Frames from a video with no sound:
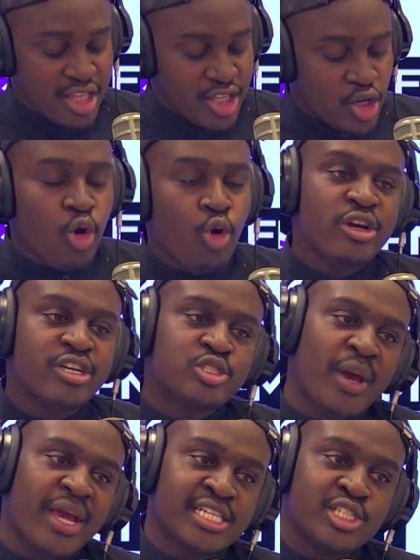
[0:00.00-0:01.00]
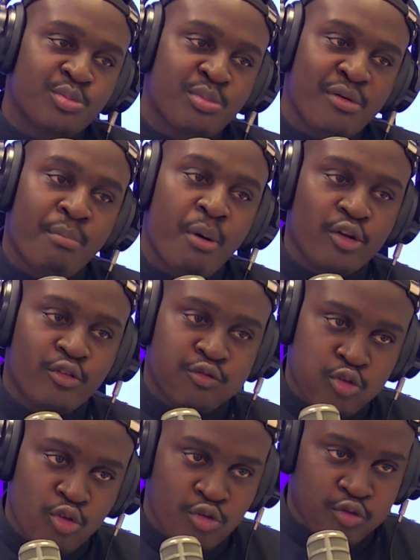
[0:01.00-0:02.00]
You who is waiting to be bought
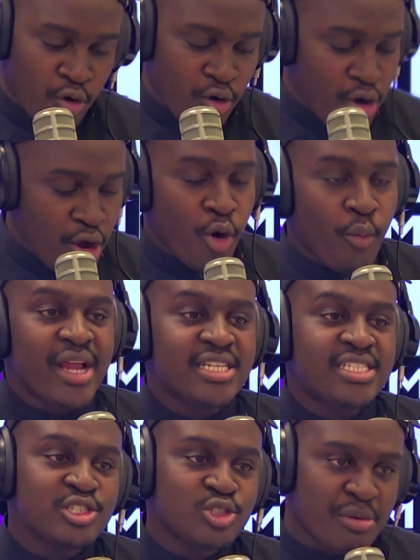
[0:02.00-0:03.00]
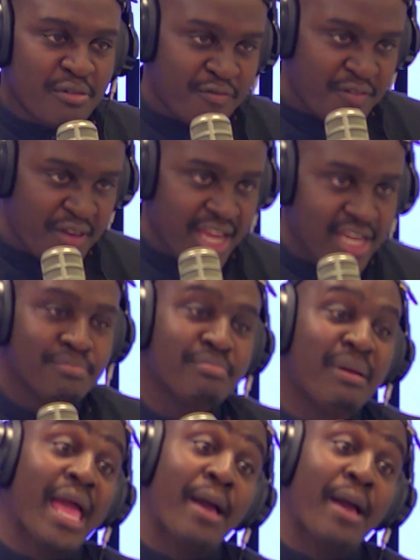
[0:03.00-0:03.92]
food for, waiting to be fed by a